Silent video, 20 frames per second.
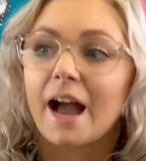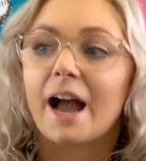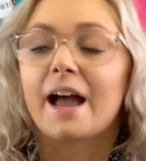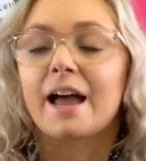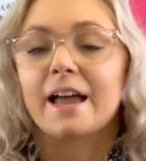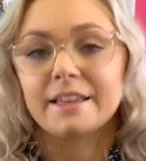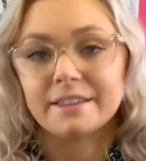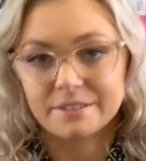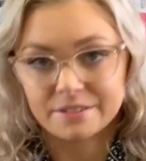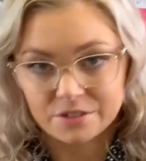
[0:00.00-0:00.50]

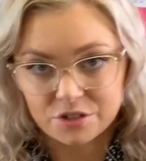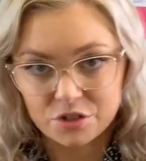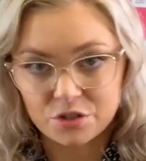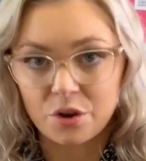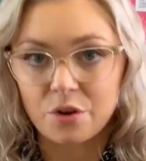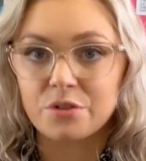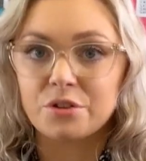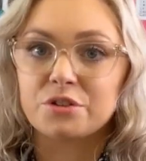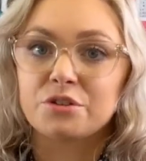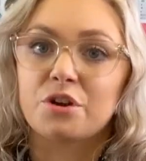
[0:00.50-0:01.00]
And
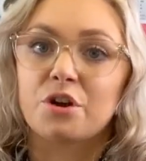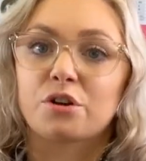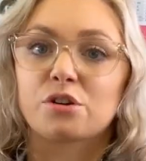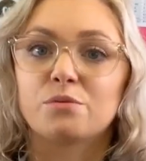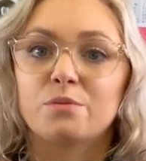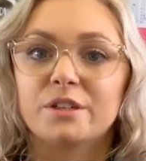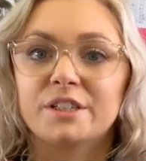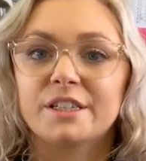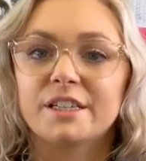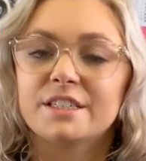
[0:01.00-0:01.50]
so the circle
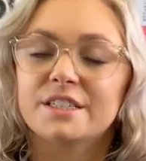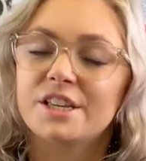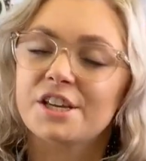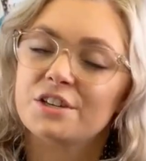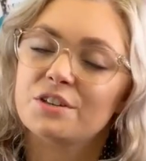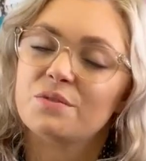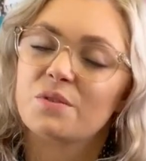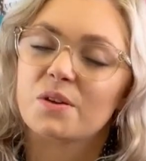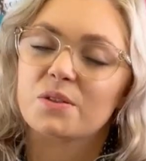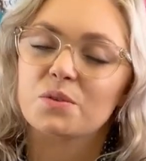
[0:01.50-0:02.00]
would
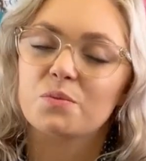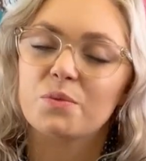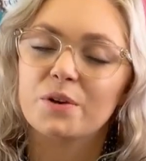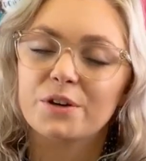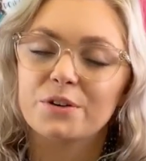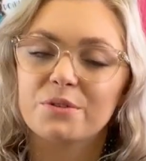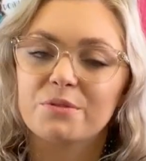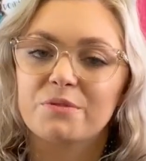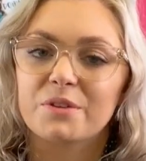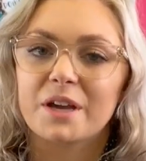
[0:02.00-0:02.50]
continue, and the
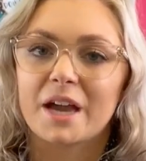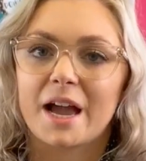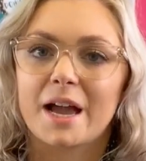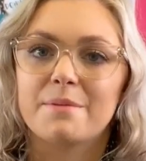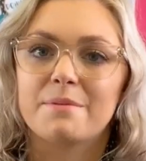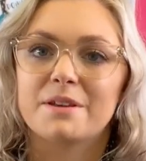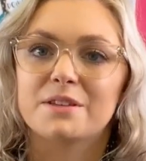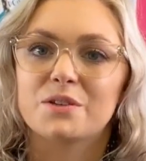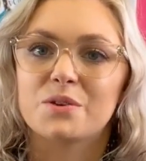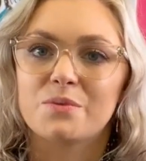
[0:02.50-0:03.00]
winner of the
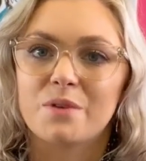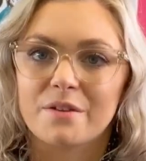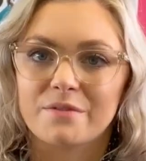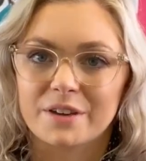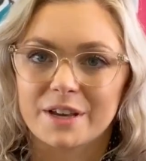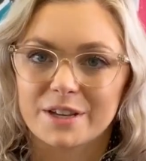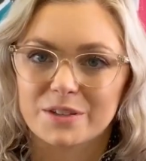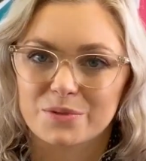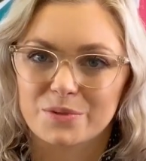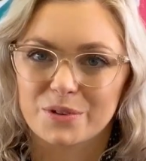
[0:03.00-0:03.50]
game is whoever
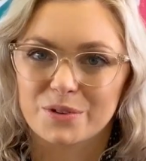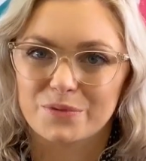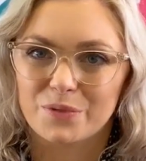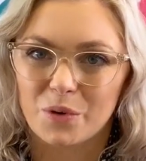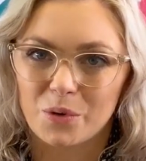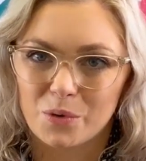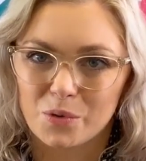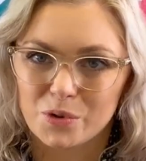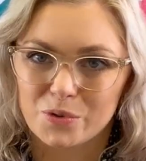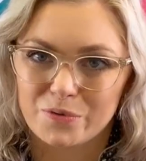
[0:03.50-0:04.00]
gets rid of
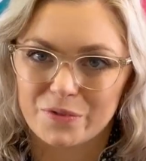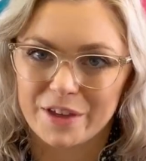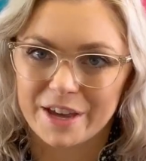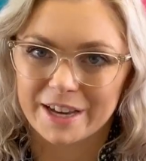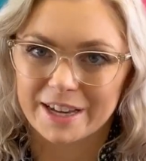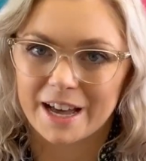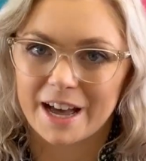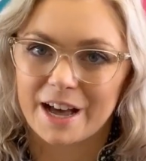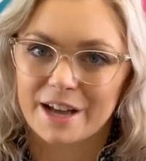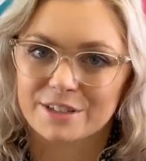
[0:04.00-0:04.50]
all of their
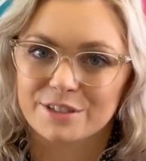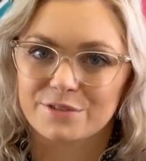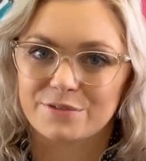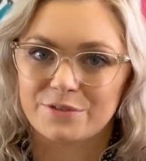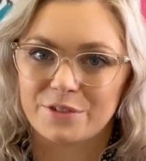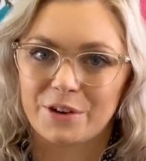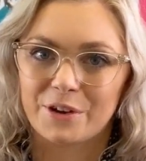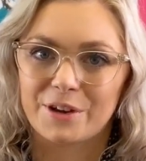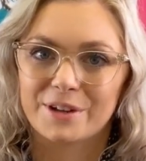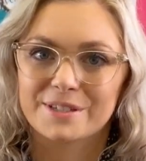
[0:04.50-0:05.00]
cards
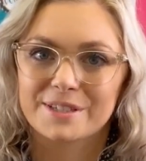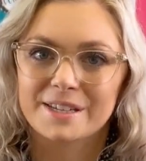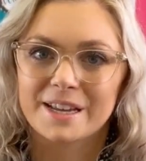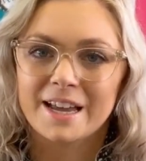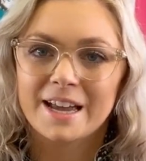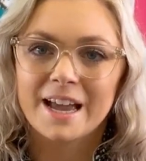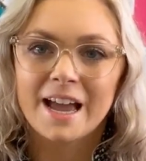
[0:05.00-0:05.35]
first.